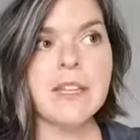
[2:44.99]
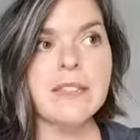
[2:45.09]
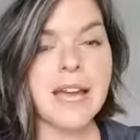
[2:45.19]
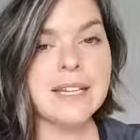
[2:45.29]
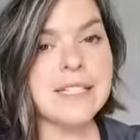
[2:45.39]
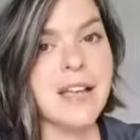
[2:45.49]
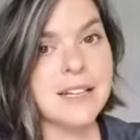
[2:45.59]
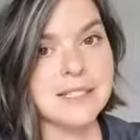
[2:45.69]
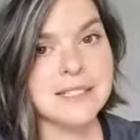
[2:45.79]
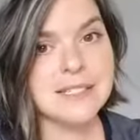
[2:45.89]
That is
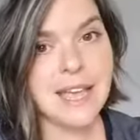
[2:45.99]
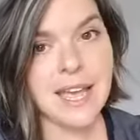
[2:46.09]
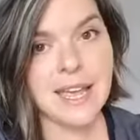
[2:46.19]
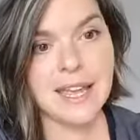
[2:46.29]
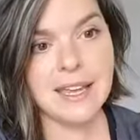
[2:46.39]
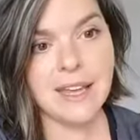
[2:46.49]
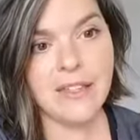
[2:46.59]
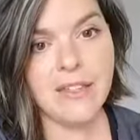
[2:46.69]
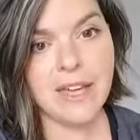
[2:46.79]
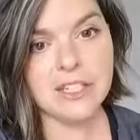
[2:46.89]
not to say
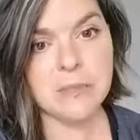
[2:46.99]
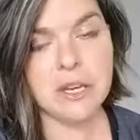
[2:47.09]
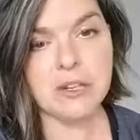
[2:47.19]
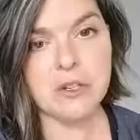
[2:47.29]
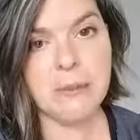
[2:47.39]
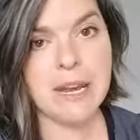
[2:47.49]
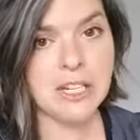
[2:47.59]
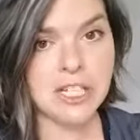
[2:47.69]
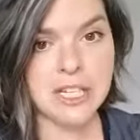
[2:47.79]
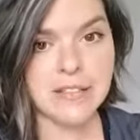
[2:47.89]
that just because you're
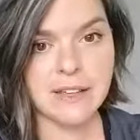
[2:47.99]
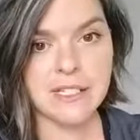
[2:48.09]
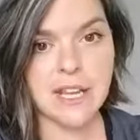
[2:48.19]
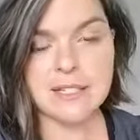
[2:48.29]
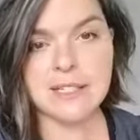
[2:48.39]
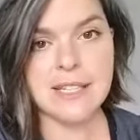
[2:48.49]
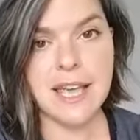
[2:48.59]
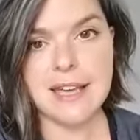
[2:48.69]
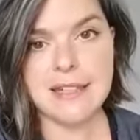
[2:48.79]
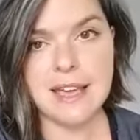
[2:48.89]
managing it, that's not to
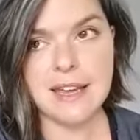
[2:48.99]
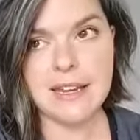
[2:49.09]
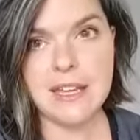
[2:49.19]
say that